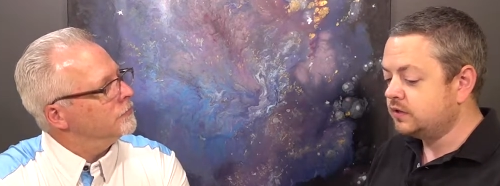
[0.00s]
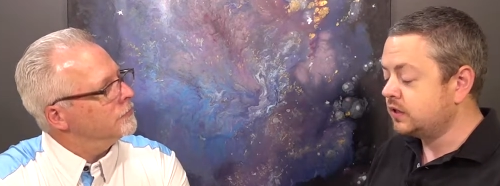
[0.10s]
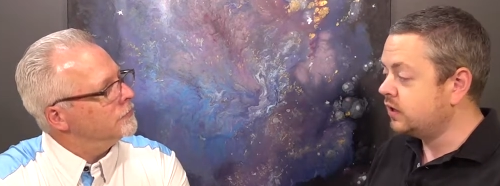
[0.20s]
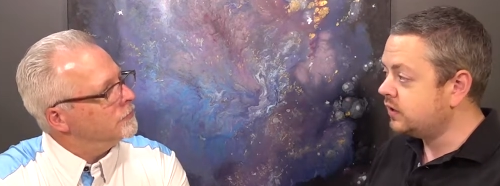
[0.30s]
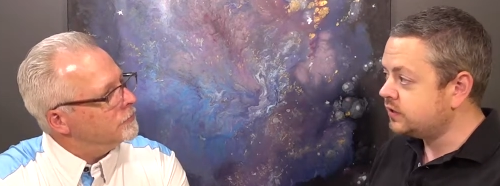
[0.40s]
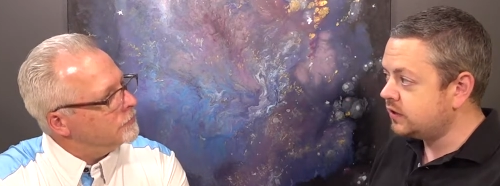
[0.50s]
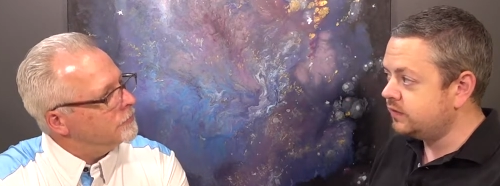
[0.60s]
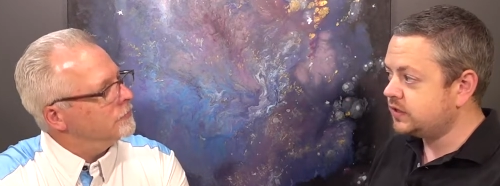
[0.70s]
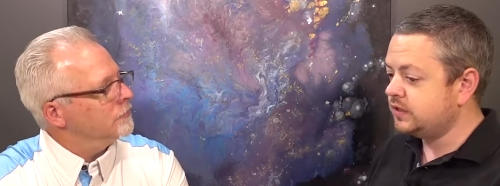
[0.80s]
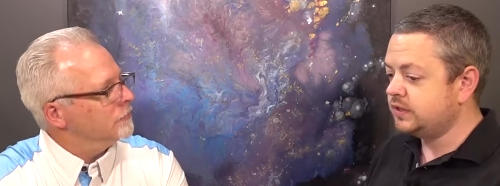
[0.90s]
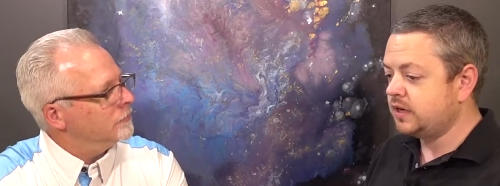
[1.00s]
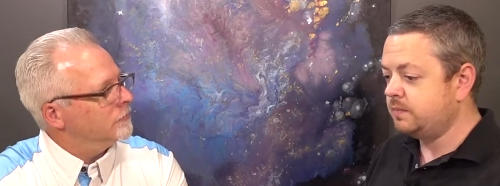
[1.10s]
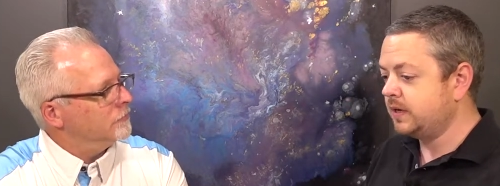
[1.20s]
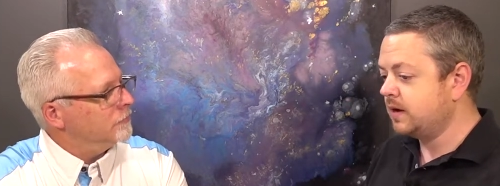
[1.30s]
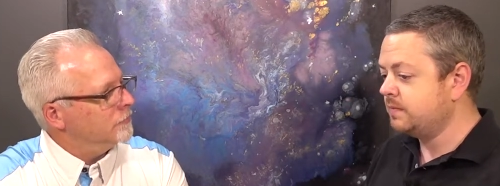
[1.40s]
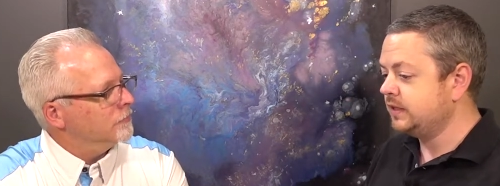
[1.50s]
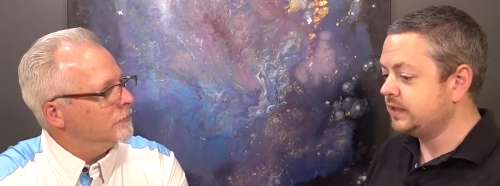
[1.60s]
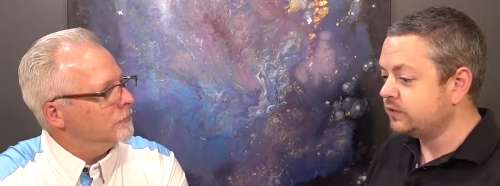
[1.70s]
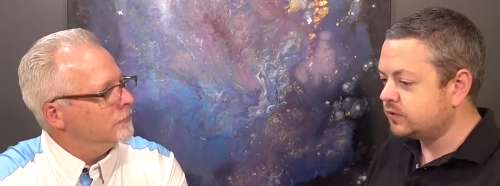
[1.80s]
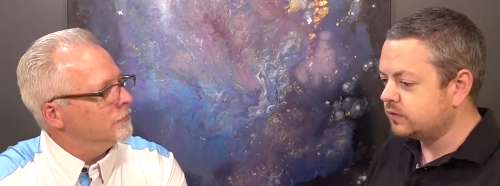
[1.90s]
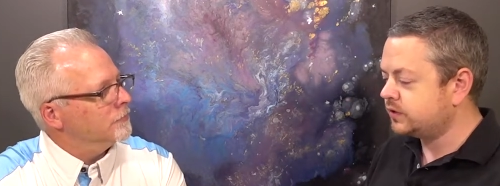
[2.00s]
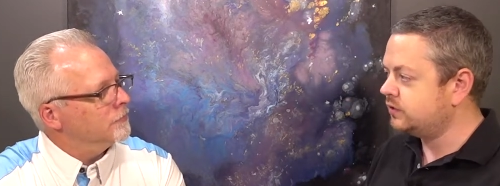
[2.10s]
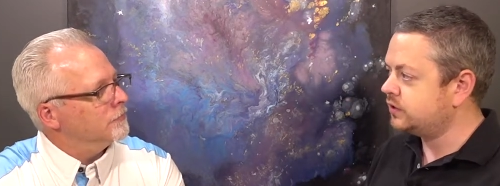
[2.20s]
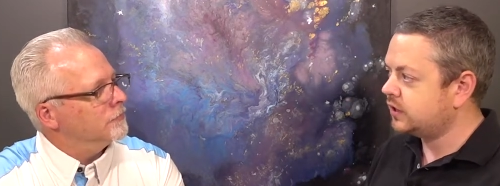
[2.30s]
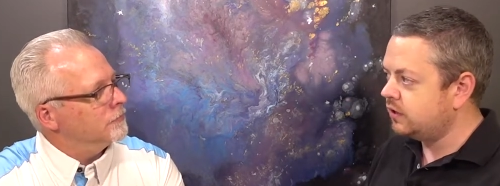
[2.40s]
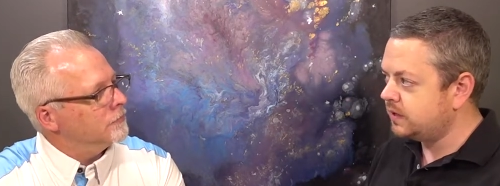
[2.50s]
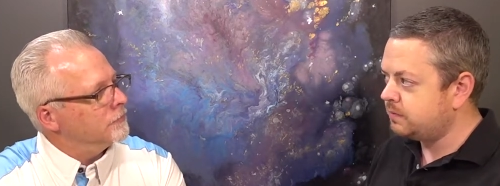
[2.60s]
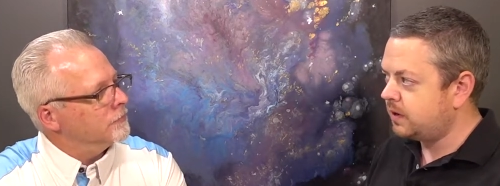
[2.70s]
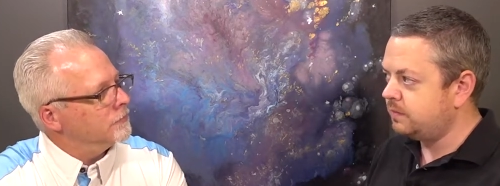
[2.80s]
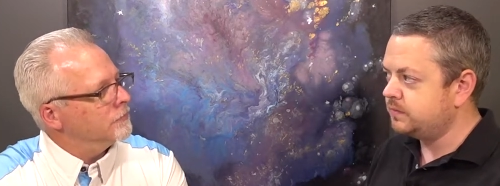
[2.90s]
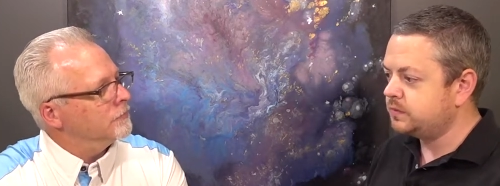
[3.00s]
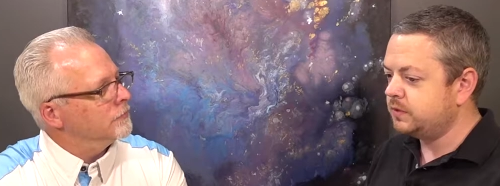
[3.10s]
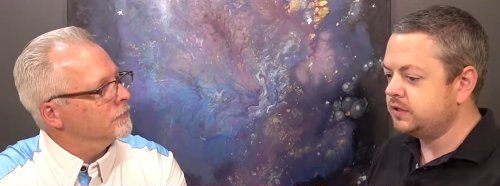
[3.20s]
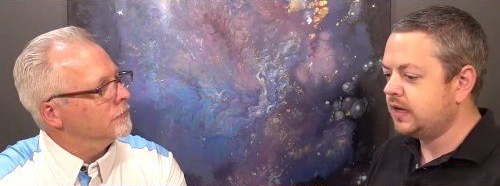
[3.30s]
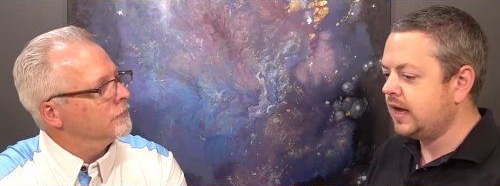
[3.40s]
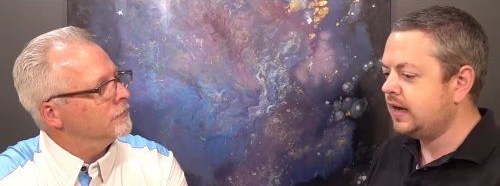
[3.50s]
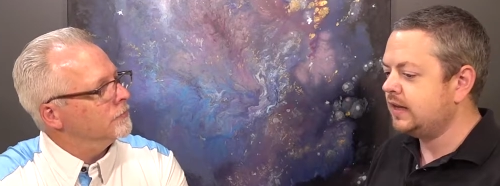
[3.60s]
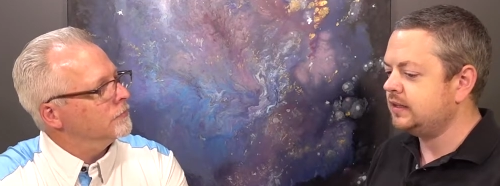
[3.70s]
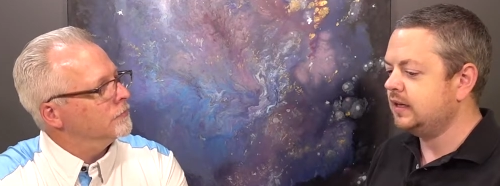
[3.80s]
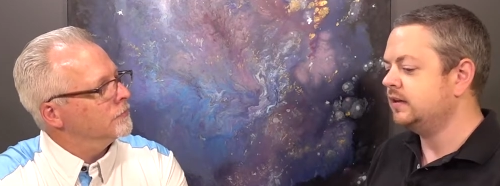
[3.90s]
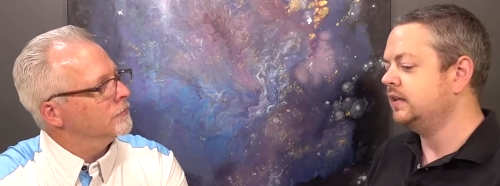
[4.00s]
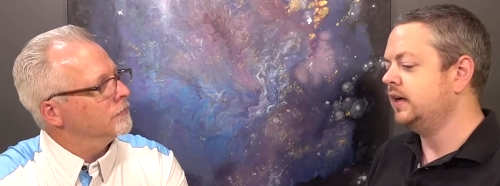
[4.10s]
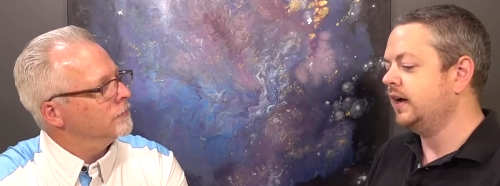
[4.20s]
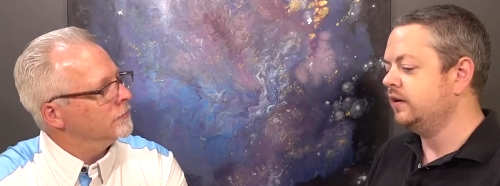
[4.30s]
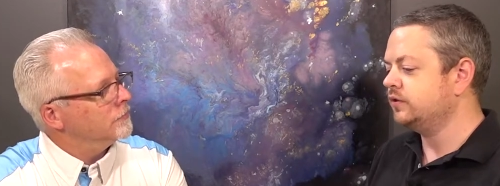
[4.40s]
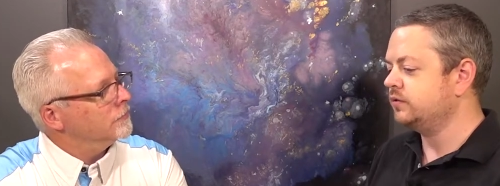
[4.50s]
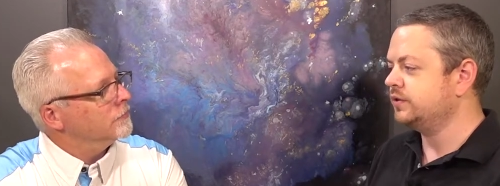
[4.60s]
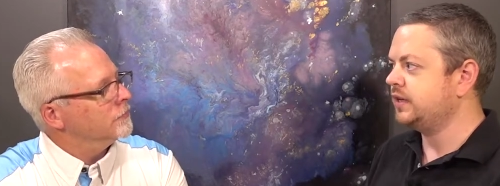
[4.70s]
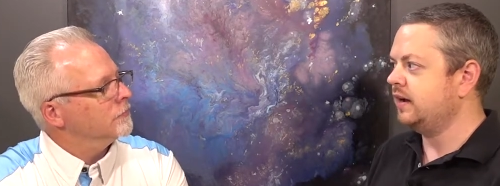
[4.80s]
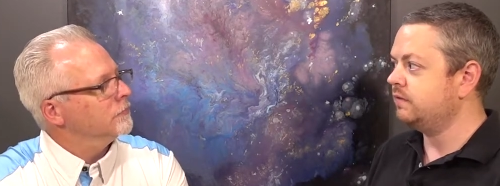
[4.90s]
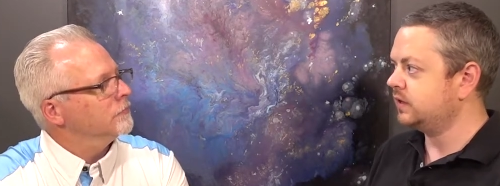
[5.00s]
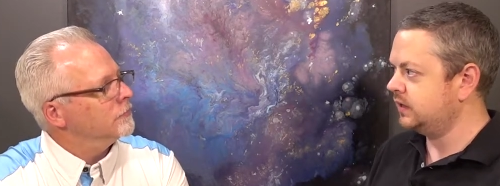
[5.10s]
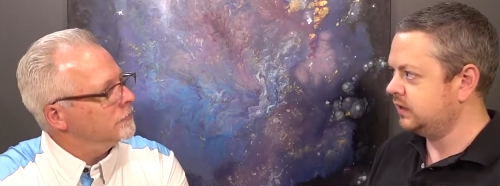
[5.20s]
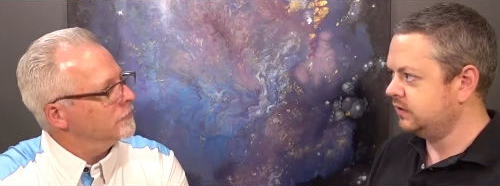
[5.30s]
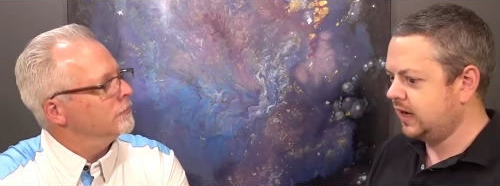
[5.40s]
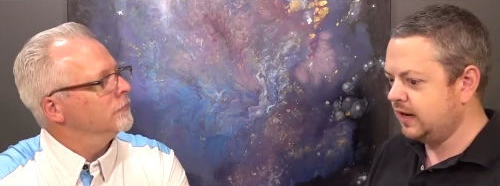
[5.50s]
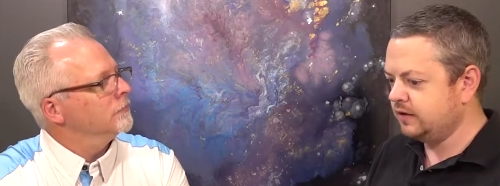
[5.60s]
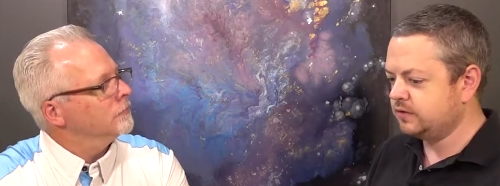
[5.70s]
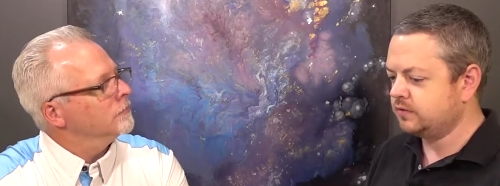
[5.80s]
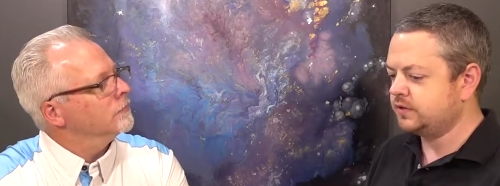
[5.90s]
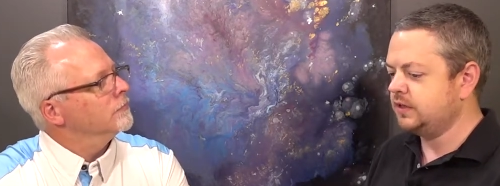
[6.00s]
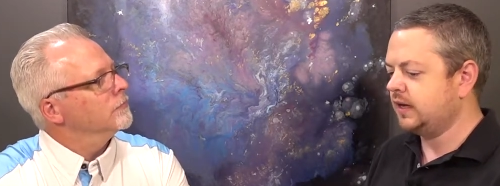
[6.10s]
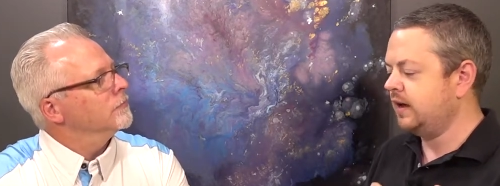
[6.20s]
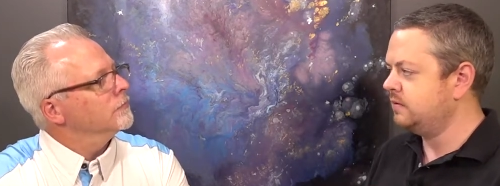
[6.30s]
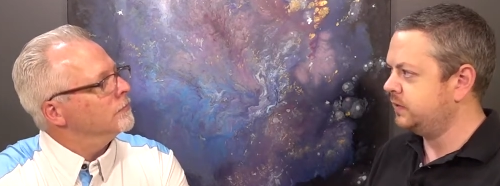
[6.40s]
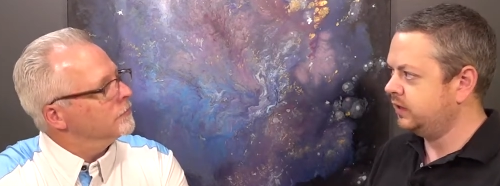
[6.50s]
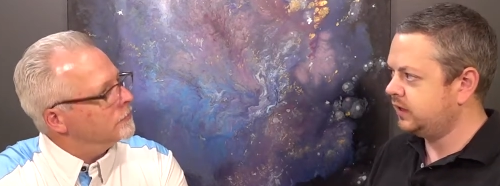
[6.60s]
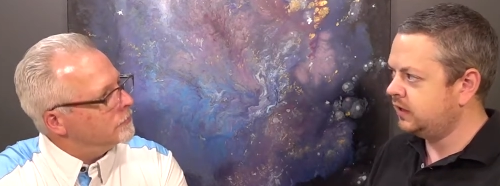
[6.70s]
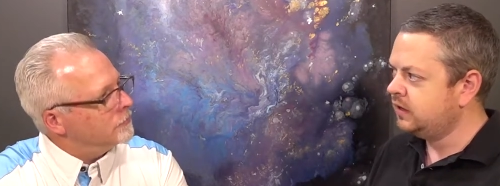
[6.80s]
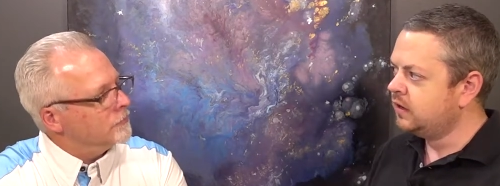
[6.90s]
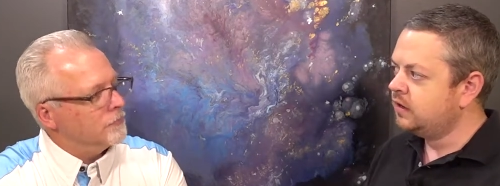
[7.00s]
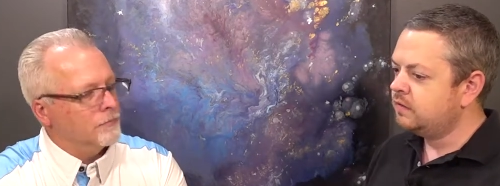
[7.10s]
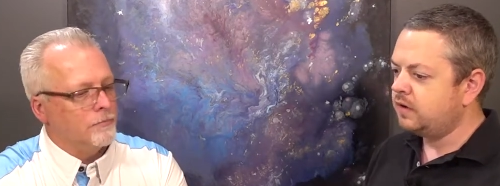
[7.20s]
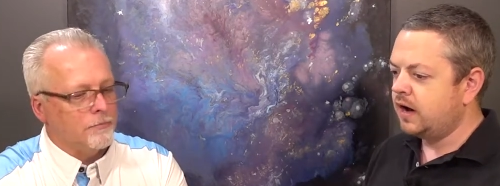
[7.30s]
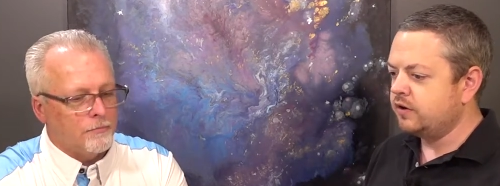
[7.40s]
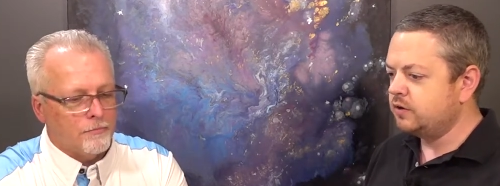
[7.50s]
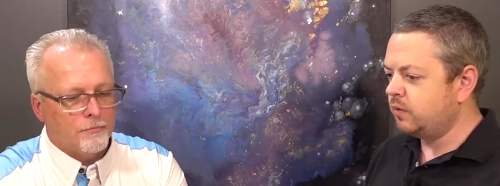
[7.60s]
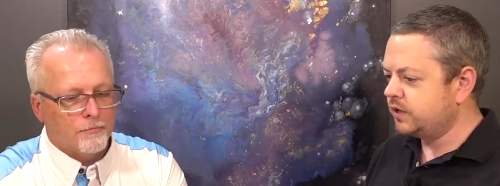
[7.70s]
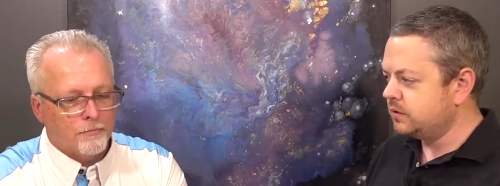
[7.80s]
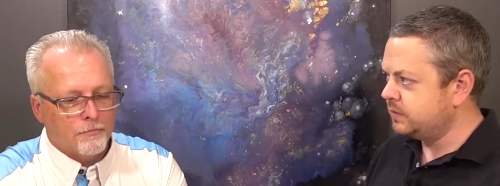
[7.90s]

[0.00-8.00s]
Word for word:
Speaker 1: security services, helping companies outsource their security problems, but you can't, at the end of the day, outsource everything. You can't outsource the accountability for how you run your